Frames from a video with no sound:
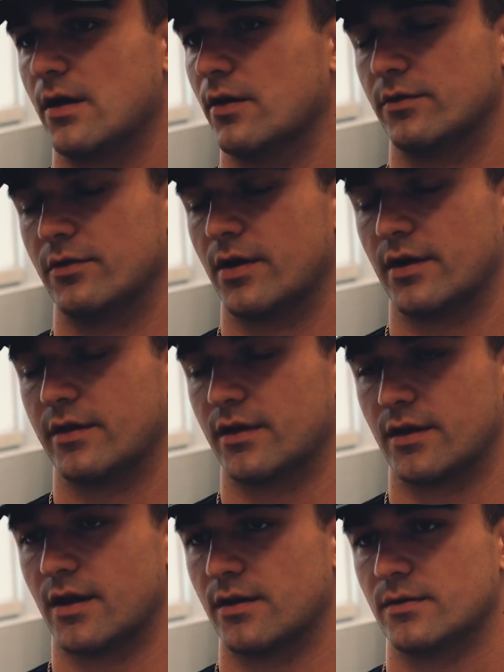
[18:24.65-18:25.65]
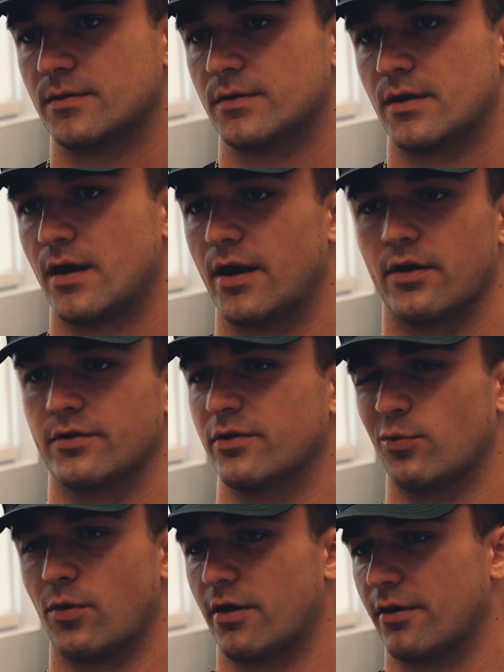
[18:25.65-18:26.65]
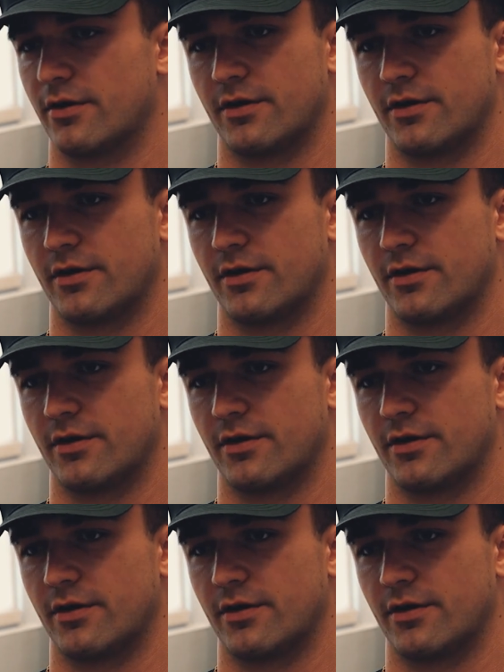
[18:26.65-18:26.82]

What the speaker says: don't do anything. Yeah, and I don't do water